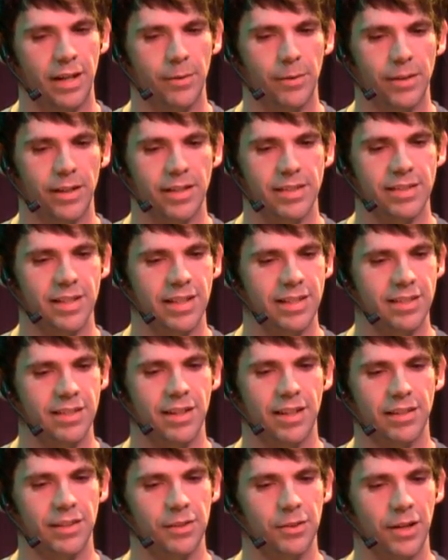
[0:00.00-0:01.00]
realized that's
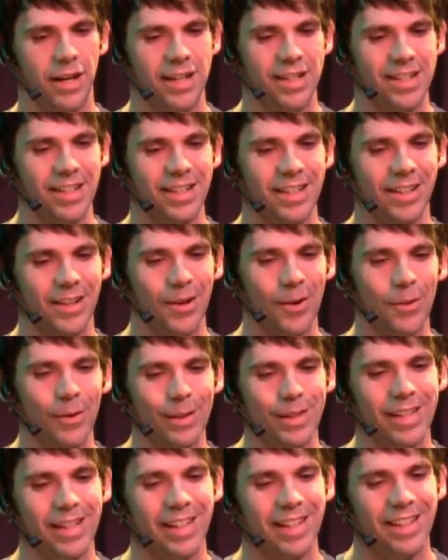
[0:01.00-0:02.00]
not the direction to go
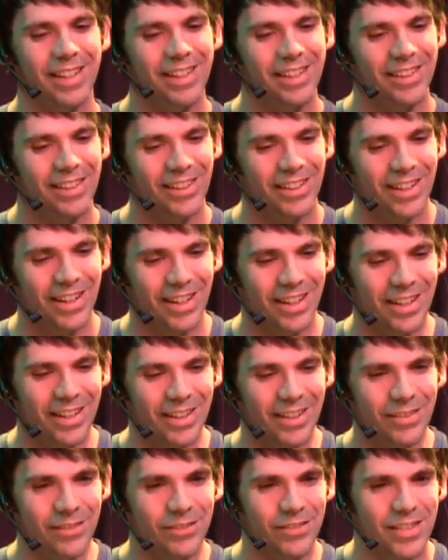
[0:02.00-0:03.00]
with it.
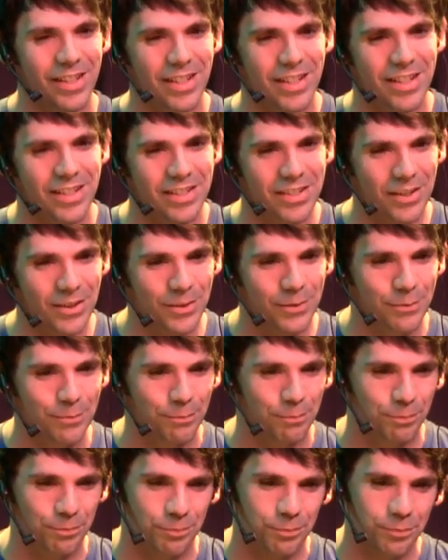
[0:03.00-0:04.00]
So
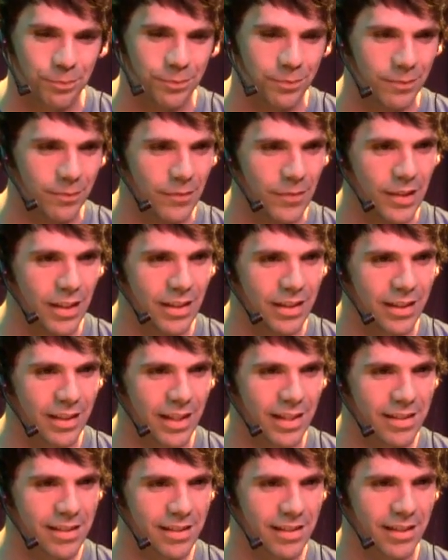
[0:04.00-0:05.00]

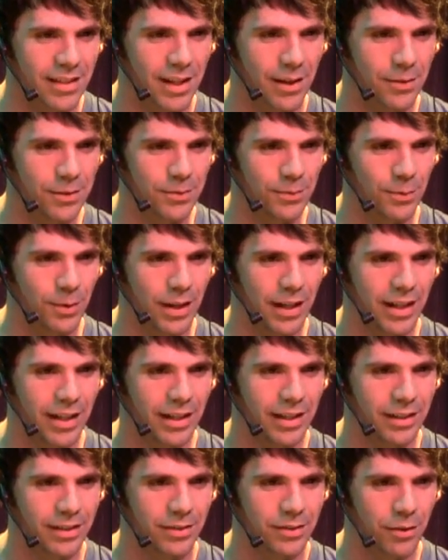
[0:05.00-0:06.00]
that was why
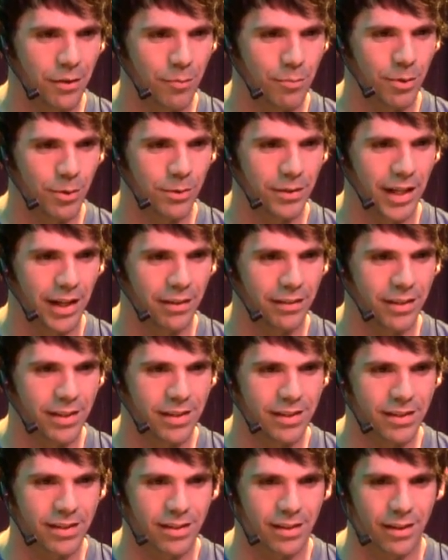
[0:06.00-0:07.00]
I sort of pulled out
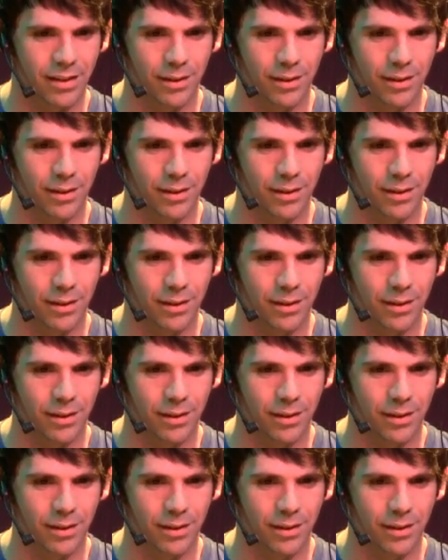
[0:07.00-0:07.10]
this